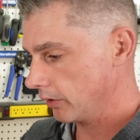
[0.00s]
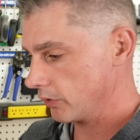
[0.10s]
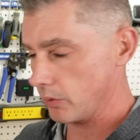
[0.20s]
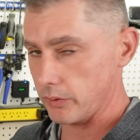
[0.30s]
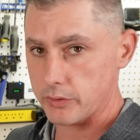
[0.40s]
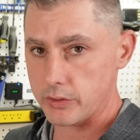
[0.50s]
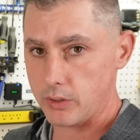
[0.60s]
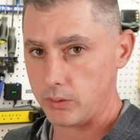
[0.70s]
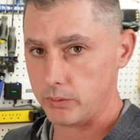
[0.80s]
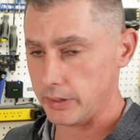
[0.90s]
So there's
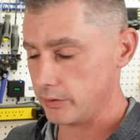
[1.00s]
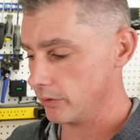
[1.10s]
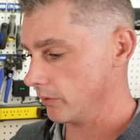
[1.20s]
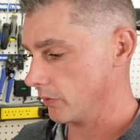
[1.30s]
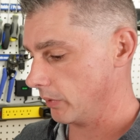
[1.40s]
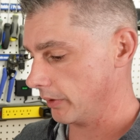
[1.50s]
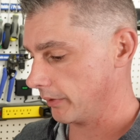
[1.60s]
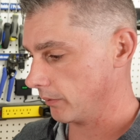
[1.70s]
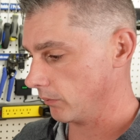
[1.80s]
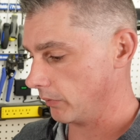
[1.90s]
no issues with